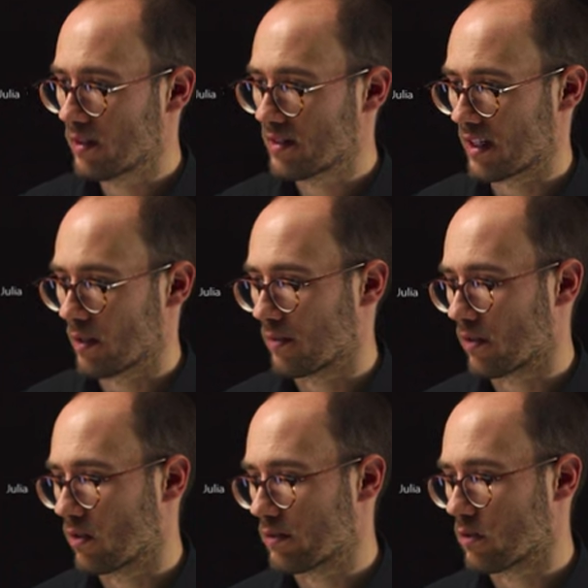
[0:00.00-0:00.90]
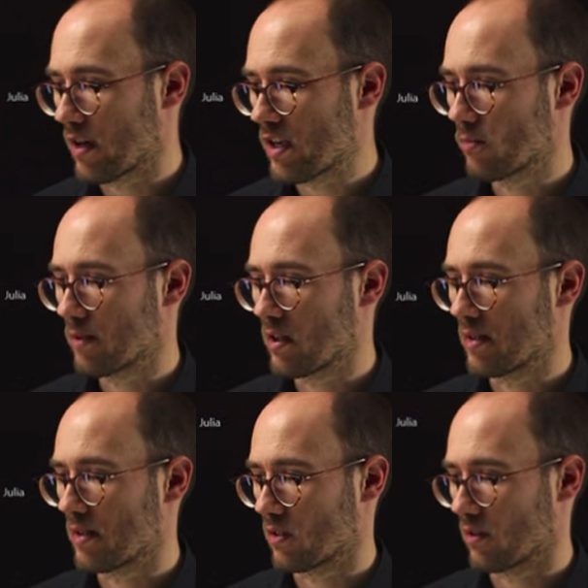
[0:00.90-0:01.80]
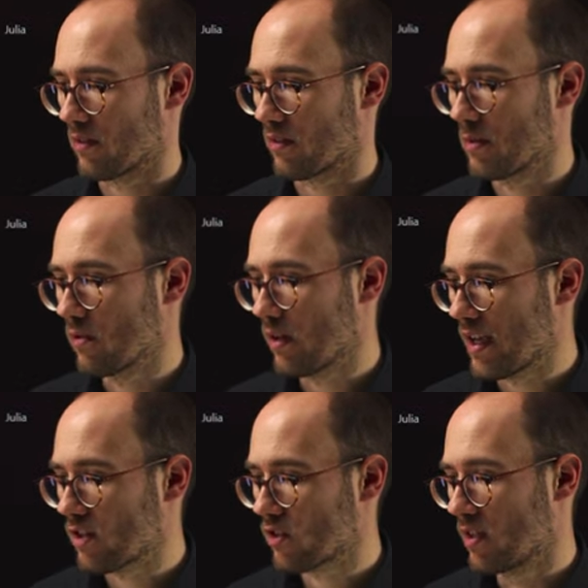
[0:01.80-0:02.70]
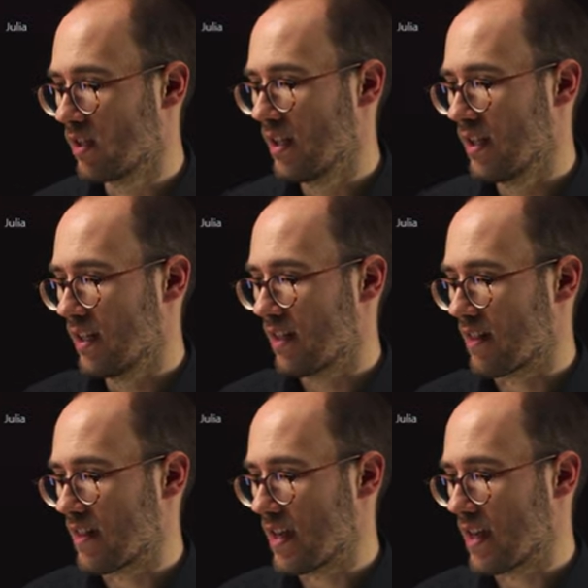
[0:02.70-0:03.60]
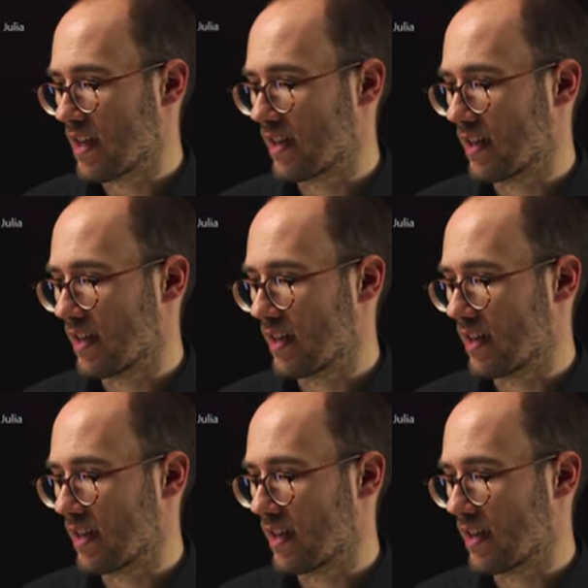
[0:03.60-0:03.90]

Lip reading: set up the configuration parameters of the simulation, the